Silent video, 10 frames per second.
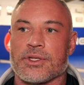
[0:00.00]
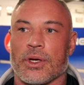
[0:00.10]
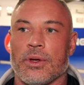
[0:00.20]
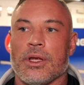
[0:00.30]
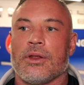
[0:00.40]

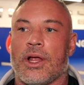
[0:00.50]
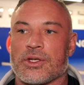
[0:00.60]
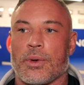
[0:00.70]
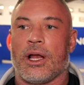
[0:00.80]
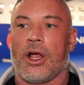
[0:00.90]
So
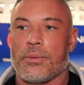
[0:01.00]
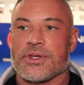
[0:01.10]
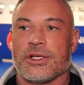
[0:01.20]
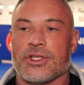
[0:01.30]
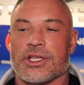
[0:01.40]
that's why a lot of
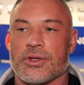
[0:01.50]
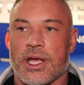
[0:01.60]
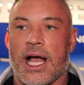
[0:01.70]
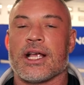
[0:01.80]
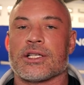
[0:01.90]
Brazilian Jiu-Jitsu
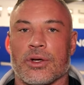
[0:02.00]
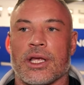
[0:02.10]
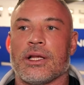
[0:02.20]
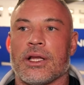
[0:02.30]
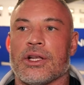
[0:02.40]
guys look
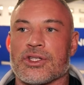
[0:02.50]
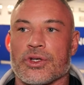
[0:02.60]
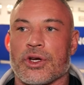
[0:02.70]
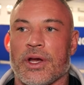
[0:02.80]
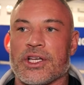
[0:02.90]
in
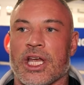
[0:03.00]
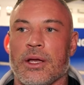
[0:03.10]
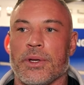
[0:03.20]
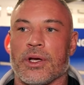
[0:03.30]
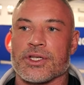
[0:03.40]
such great
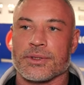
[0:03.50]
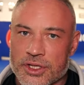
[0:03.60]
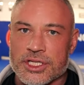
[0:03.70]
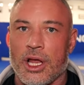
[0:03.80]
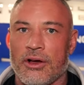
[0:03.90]
shape, because
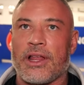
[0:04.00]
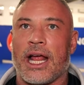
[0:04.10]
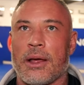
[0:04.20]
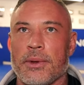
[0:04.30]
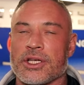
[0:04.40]
there's a lot of
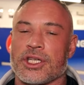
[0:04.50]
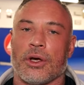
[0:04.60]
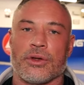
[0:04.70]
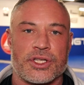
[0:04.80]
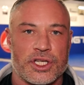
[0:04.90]
dynamics, you
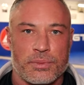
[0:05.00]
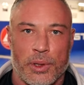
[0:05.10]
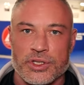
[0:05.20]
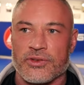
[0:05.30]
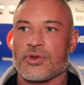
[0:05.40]
know, there's
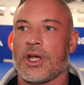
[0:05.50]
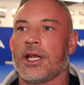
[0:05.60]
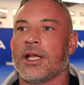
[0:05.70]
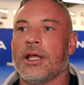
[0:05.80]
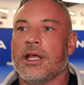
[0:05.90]
explosive
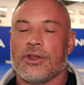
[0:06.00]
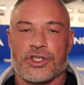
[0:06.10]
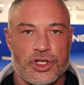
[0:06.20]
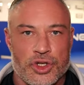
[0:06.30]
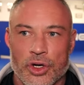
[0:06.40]
training,
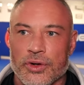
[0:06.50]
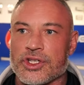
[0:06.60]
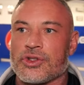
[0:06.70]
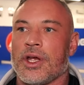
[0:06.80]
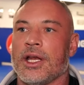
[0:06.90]
there's
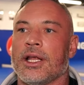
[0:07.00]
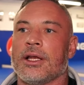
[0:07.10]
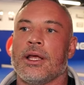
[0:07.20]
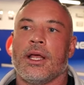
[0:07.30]
endurance training,